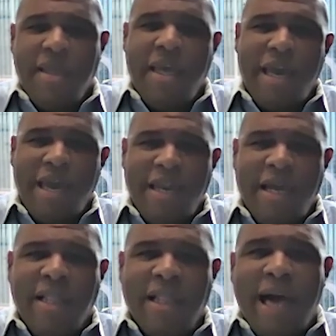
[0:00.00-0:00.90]
and
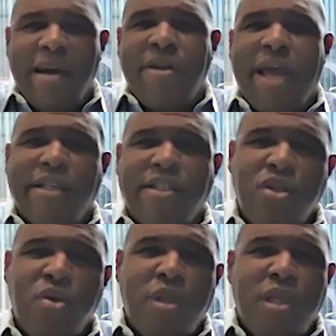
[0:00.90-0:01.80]
a lot of it has
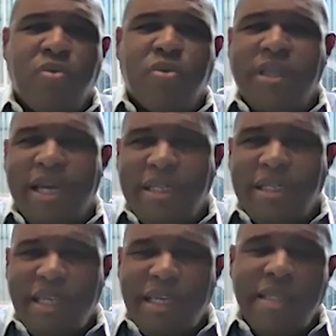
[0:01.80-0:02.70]
to do with its
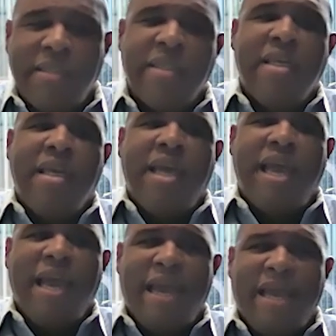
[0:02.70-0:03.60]
redundancies,
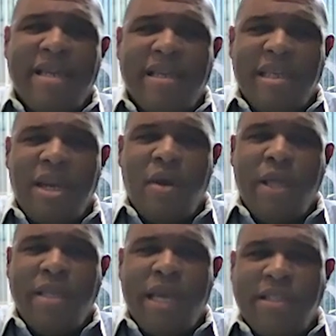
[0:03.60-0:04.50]
and you know
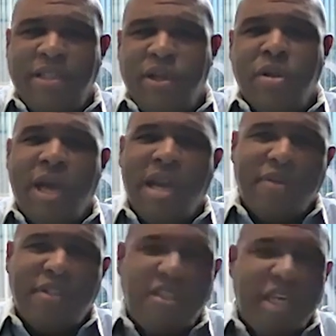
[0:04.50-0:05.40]
it, it's still kind
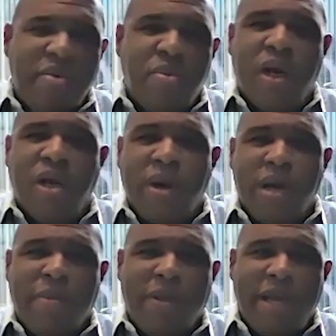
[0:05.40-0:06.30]
of a stick and rudder
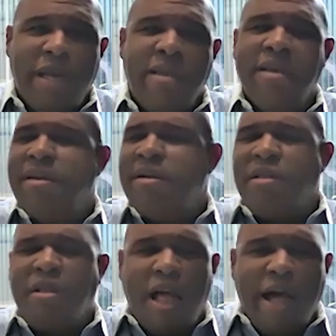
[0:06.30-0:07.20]
airplane.
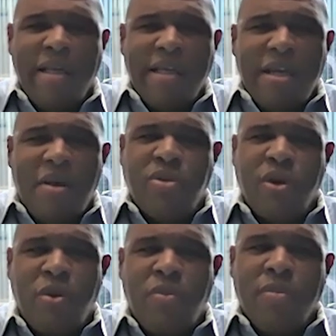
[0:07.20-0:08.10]
Lot, you know,
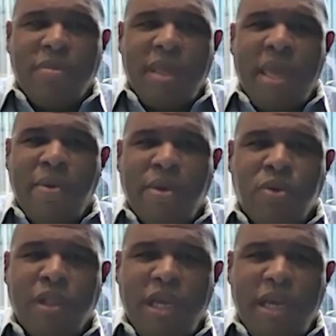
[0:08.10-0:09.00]
so it was
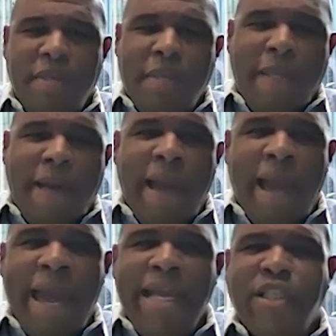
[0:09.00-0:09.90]
really.
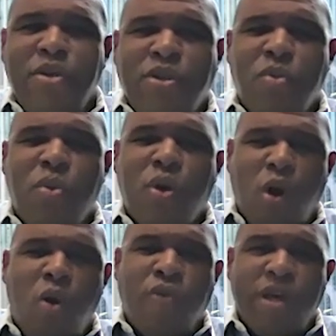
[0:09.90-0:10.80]
I, I hate to use the
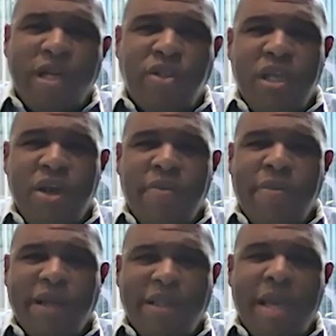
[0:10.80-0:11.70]
word over
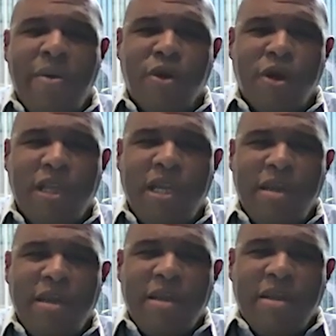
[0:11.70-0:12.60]
engineered, but they
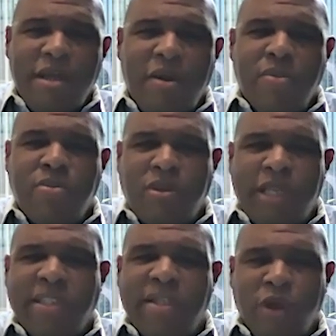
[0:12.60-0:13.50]
really, you know,
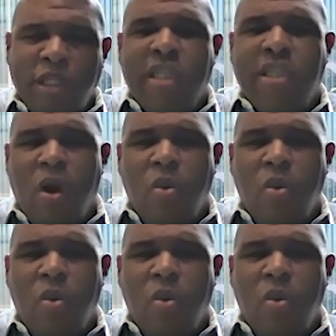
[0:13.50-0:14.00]
Cessna really did their